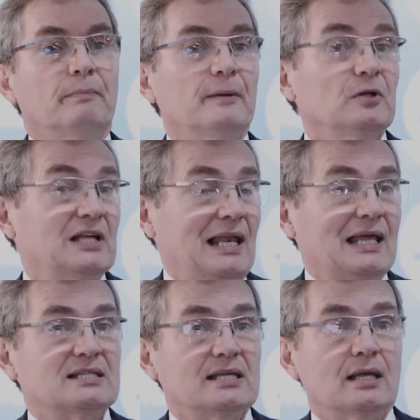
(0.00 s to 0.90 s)
people
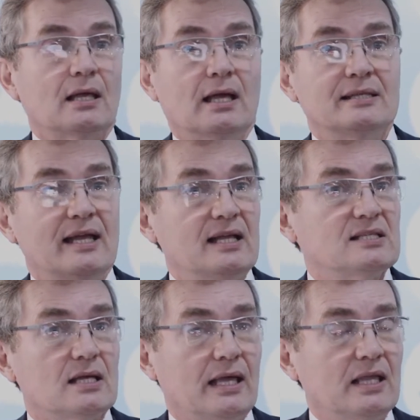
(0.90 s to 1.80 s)
collecting
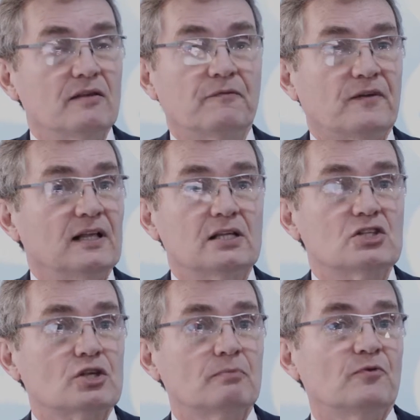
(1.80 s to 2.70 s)
data in the field
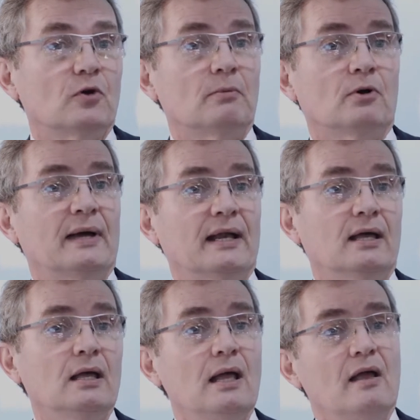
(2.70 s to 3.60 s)
in some form or
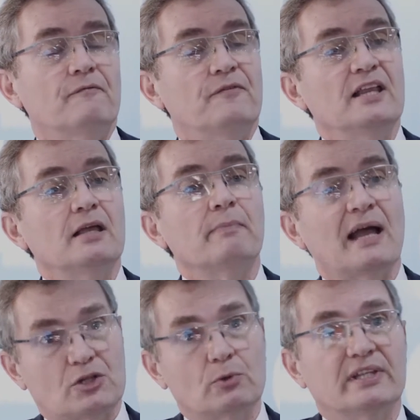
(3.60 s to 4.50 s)
manner, feeding
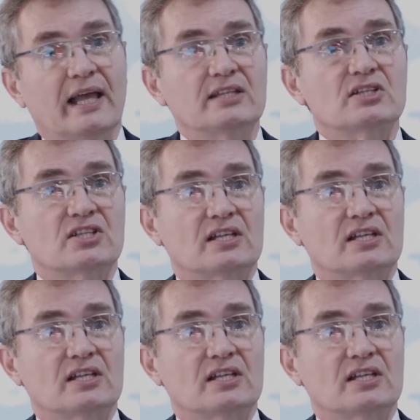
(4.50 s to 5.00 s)
back to a data